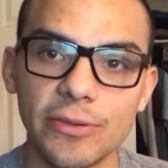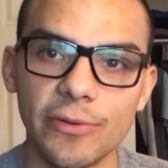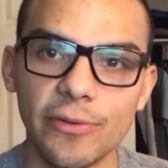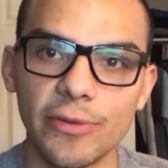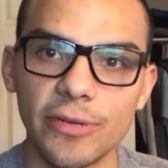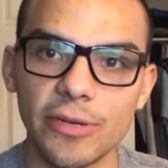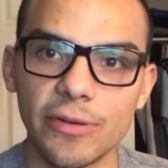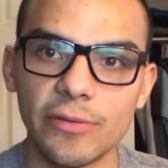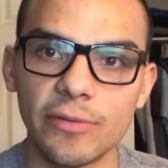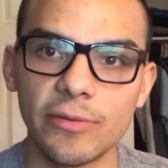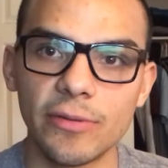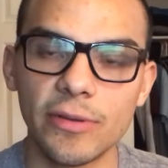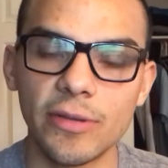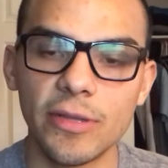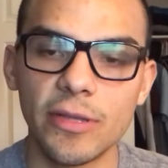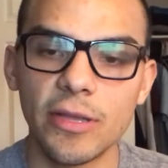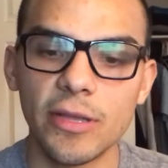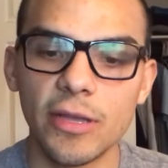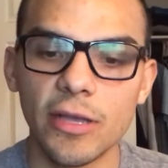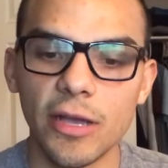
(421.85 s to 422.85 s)
toll on
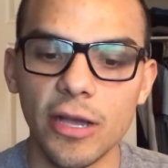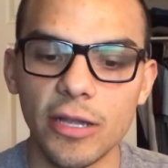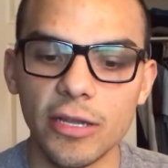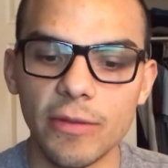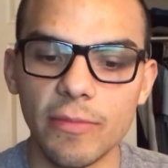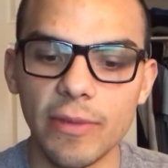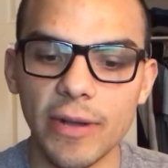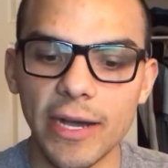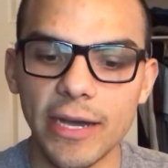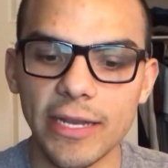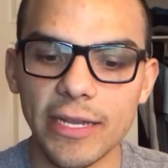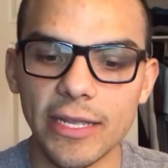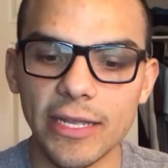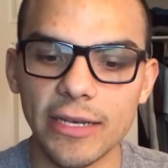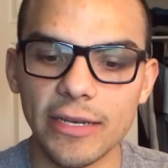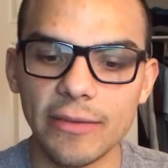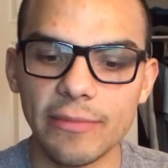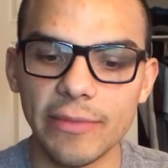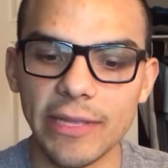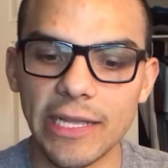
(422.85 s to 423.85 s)
your body
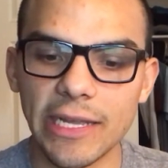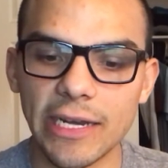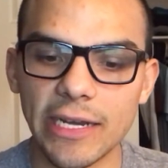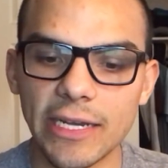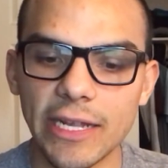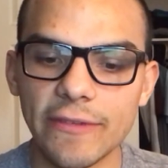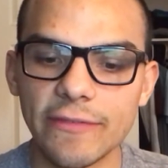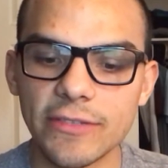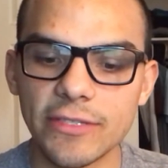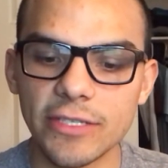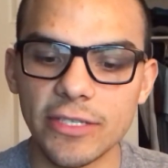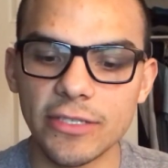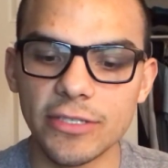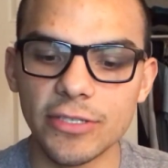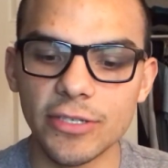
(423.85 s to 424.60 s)
and being in a deficit.